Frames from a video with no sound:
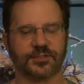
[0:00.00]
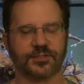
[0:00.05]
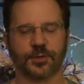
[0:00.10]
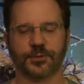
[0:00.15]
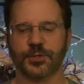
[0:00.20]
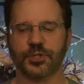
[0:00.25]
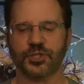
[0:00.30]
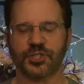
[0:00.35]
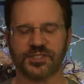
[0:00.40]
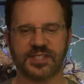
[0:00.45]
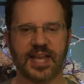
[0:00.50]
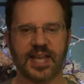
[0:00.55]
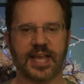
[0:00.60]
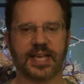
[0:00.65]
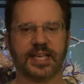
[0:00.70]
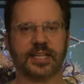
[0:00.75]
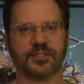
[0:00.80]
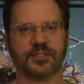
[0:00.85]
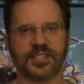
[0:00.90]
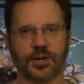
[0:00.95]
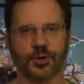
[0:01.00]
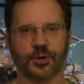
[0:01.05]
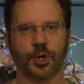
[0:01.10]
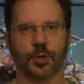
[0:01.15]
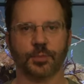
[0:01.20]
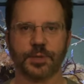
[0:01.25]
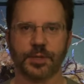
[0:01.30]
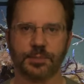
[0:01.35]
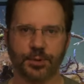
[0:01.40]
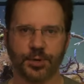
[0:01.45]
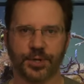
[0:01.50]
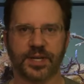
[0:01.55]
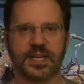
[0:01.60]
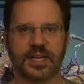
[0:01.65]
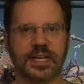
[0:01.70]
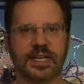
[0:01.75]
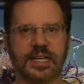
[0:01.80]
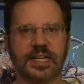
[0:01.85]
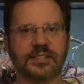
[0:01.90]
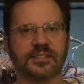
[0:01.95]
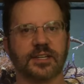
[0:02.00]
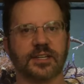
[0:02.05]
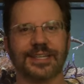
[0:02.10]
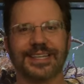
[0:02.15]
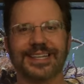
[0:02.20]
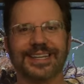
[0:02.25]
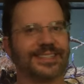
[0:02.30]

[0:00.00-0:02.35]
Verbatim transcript: So if you just take it, tear it open, and put it in instantly,